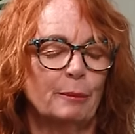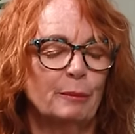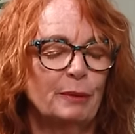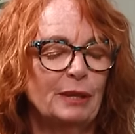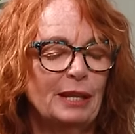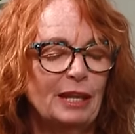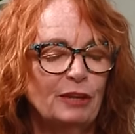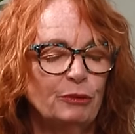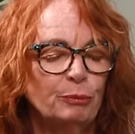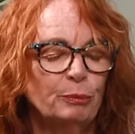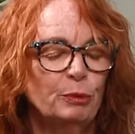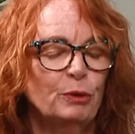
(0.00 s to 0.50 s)
But
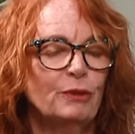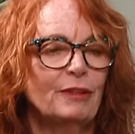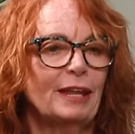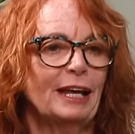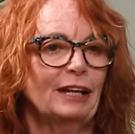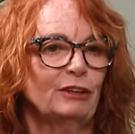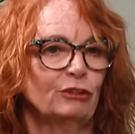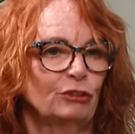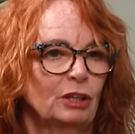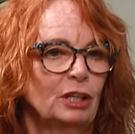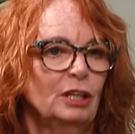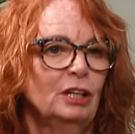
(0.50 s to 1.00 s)
let's put
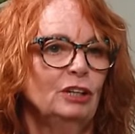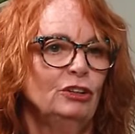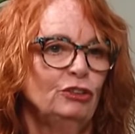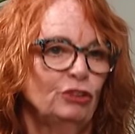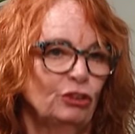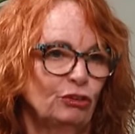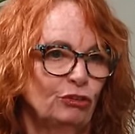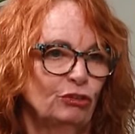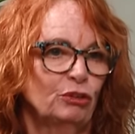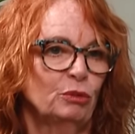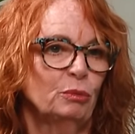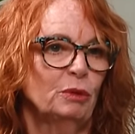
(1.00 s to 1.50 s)
that
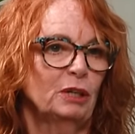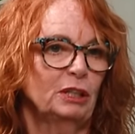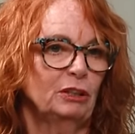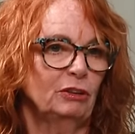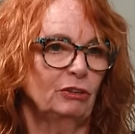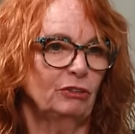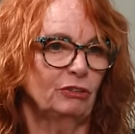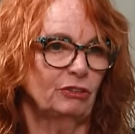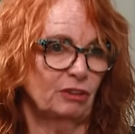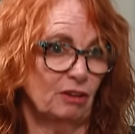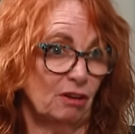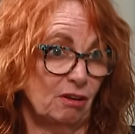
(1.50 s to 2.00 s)
just to one
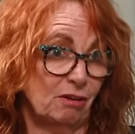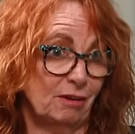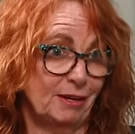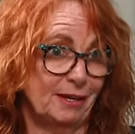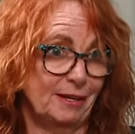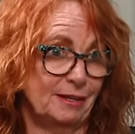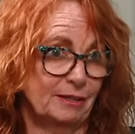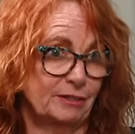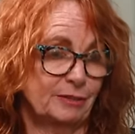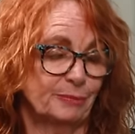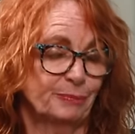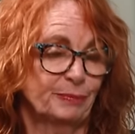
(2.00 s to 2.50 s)

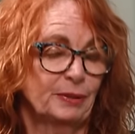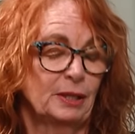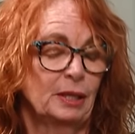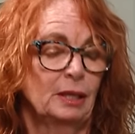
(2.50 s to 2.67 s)
side. Okay.